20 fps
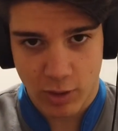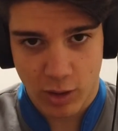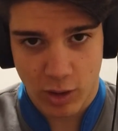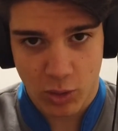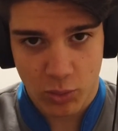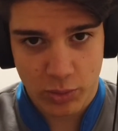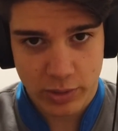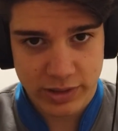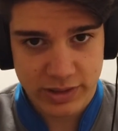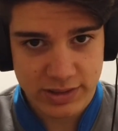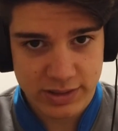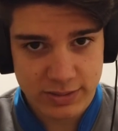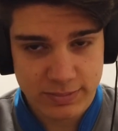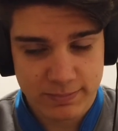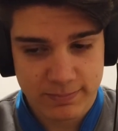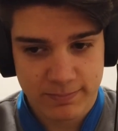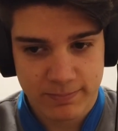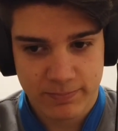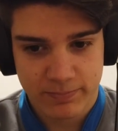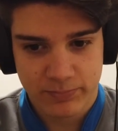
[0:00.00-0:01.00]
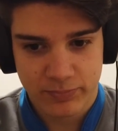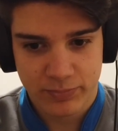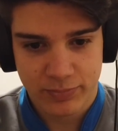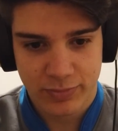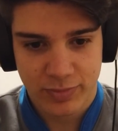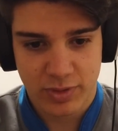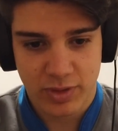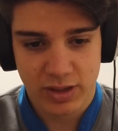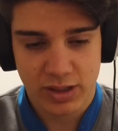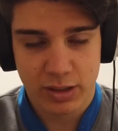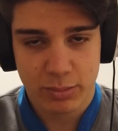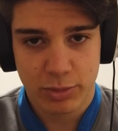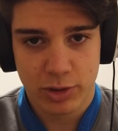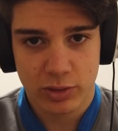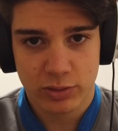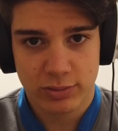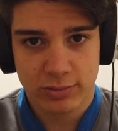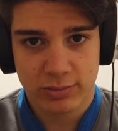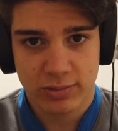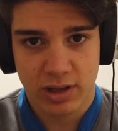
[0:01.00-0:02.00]
always think
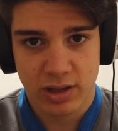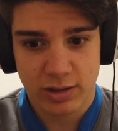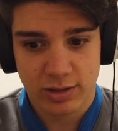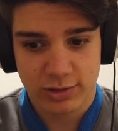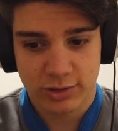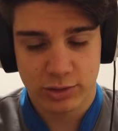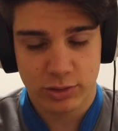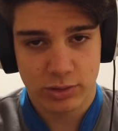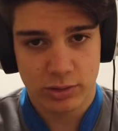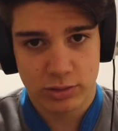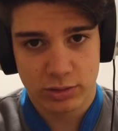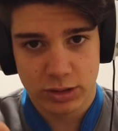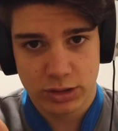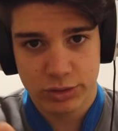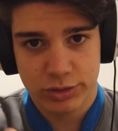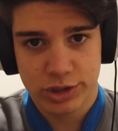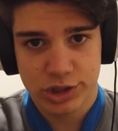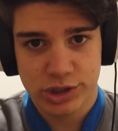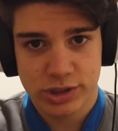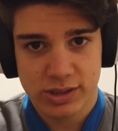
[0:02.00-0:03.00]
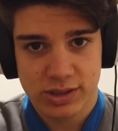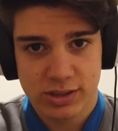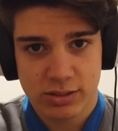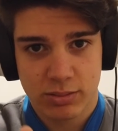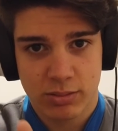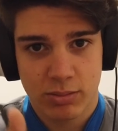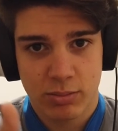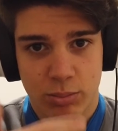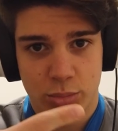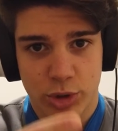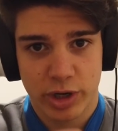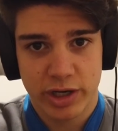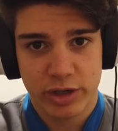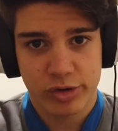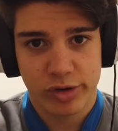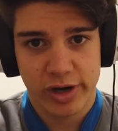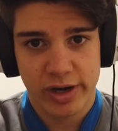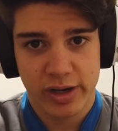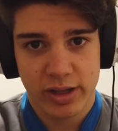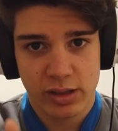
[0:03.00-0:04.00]
about taking your nutritions, brain
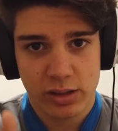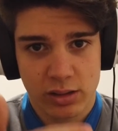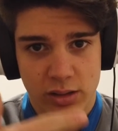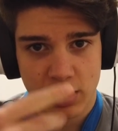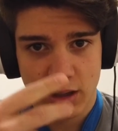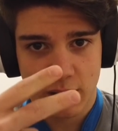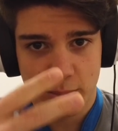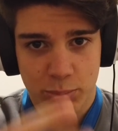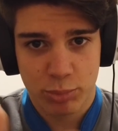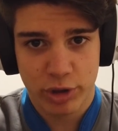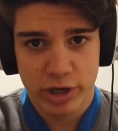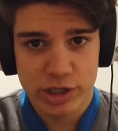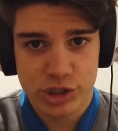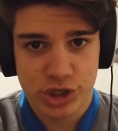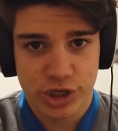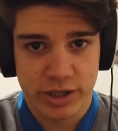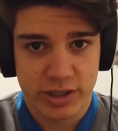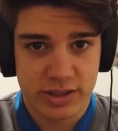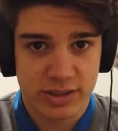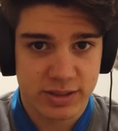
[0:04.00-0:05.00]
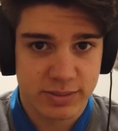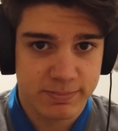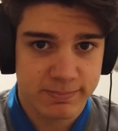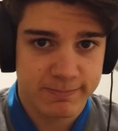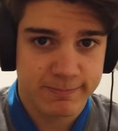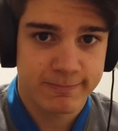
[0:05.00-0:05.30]
training, and brain shakes.